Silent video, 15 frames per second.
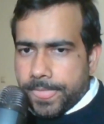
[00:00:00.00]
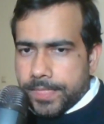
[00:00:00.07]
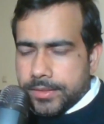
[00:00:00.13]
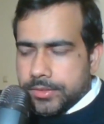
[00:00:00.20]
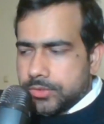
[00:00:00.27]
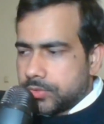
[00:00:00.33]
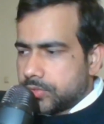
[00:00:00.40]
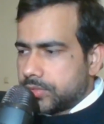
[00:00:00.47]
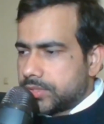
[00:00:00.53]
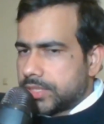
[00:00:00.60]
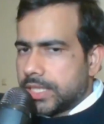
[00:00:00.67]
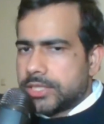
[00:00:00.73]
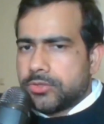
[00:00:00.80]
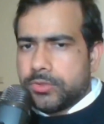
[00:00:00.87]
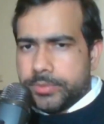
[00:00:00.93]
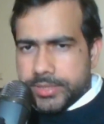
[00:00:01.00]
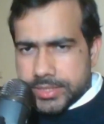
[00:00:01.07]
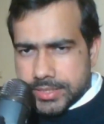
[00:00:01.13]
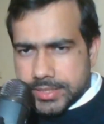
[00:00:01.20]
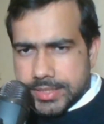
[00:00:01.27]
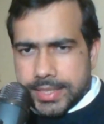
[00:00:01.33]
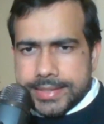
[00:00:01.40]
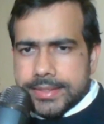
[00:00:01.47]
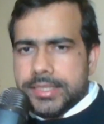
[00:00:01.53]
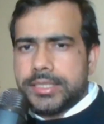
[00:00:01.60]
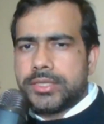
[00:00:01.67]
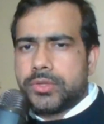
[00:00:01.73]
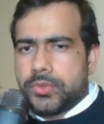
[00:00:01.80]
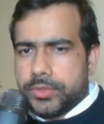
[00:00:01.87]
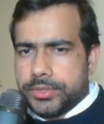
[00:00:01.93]
your salary will be
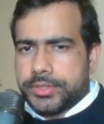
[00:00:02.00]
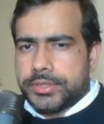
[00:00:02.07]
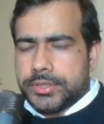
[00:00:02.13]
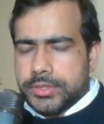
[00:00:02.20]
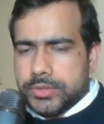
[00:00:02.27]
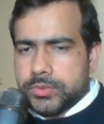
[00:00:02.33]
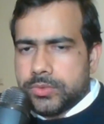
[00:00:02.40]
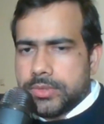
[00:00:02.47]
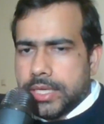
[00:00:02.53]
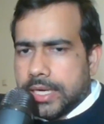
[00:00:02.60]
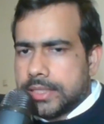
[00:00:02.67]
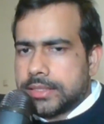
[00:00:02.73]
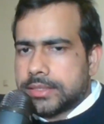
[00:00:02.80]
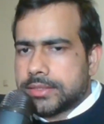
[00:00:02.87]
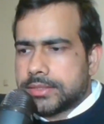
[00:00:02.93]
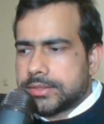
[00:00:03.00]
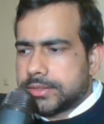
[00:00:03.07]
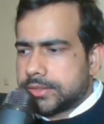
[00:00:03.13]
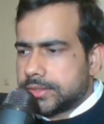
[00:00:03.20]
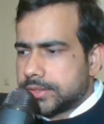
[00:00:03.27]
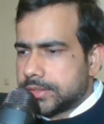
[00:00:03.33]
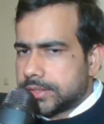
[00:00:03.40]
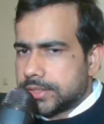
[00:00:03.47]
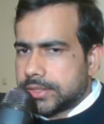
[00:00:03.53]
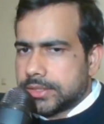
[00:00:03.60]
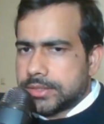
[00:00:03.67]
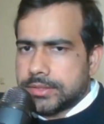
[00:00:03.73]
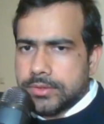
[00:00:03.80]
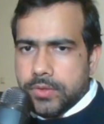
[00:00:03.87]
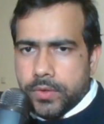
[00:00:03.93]
slightly lower to that
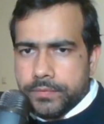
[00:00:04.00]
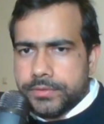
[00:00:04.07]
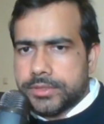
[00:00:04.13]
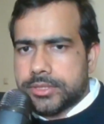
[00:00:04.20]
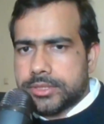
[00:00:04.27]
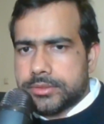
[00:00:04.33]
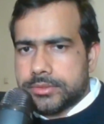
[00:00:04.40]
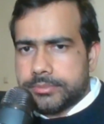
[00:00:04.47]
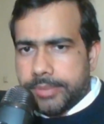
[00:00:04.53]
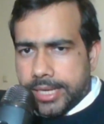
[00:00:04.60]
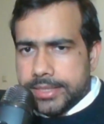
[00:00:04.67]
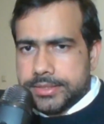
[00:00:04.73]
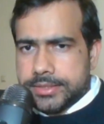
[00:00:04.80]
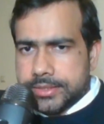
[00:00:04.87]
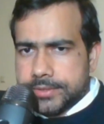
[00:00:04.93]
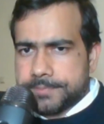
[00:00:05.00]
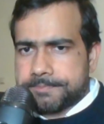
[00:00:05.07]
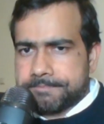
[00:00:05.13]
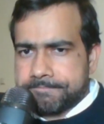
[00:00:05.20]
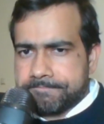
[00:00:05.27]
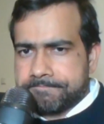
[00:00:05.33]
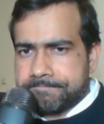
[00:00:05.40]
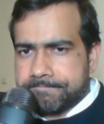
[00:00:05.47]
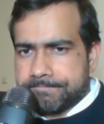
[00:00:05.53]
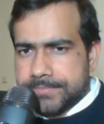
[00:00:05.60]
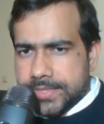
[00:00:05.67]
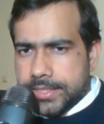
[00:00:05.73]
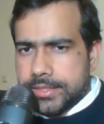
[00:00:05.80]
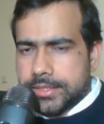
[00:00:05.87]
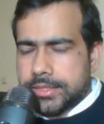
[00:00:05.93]
uh, of the banks,
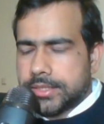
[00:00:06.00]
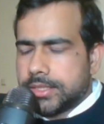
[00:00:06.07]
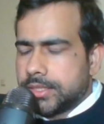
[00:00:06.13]
right?